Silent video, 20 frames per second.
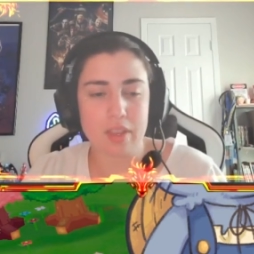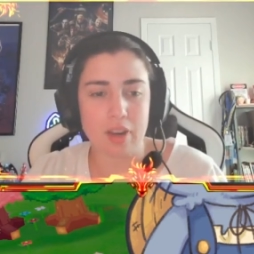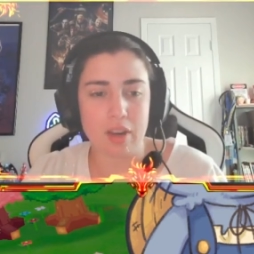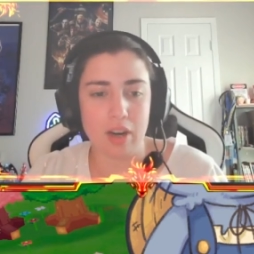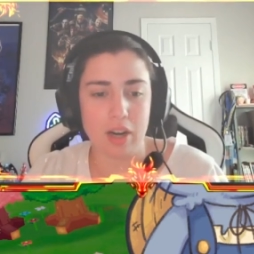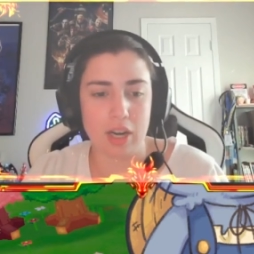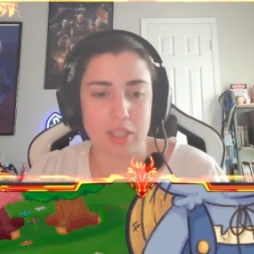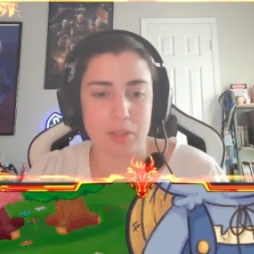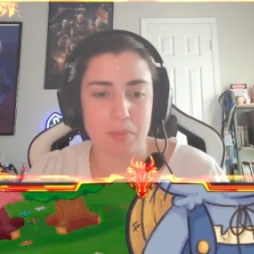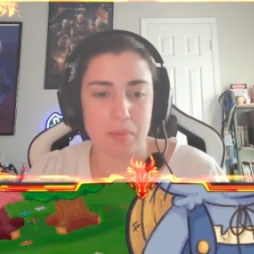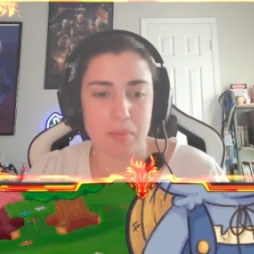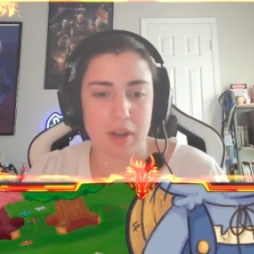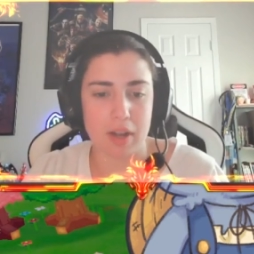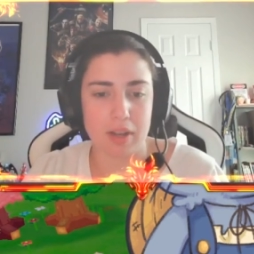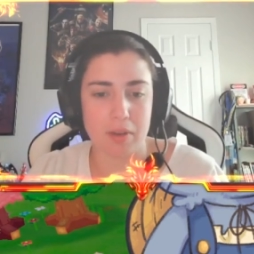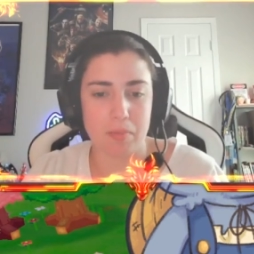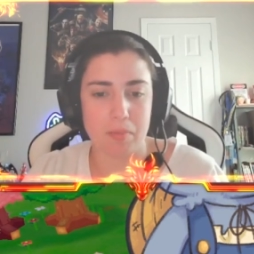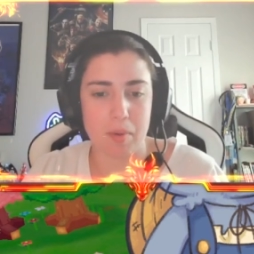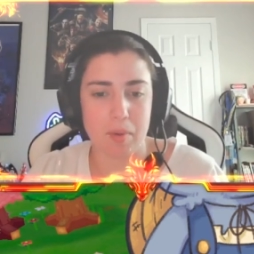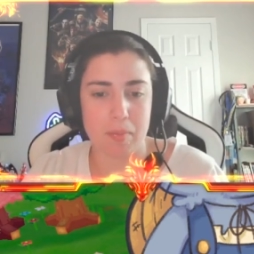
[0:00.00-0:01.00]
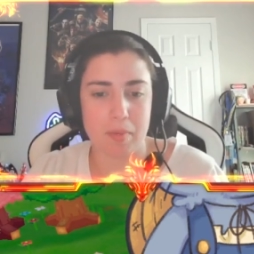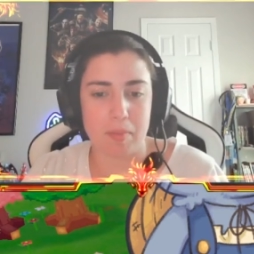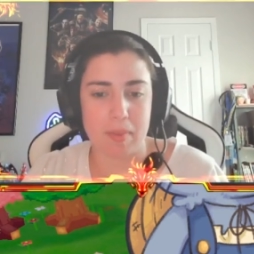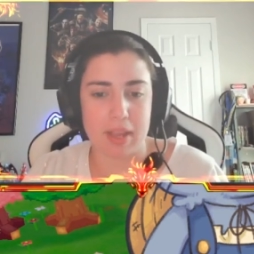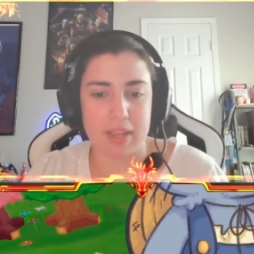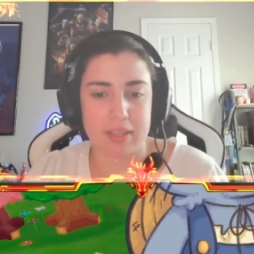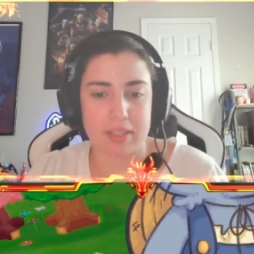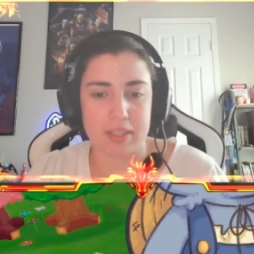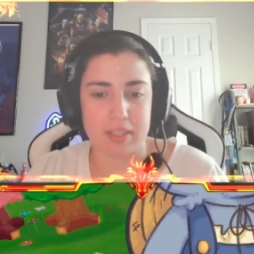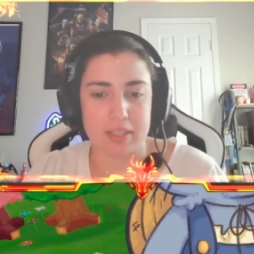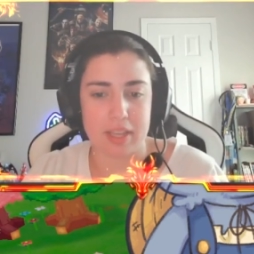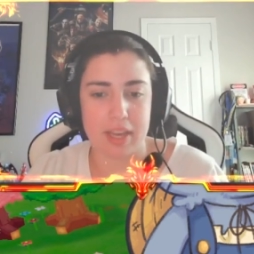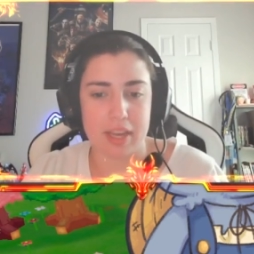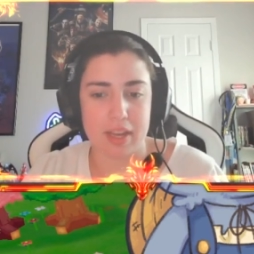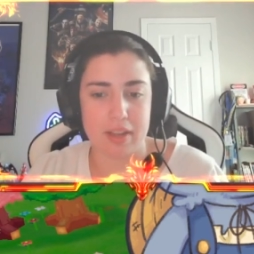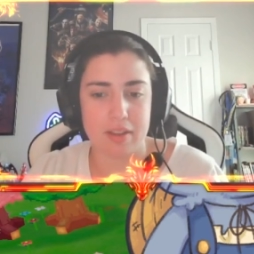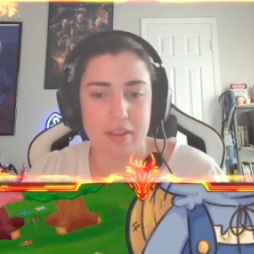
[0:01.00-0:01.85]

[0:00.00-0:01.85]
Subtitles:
All right, Sprout, you remember the basics, yeah?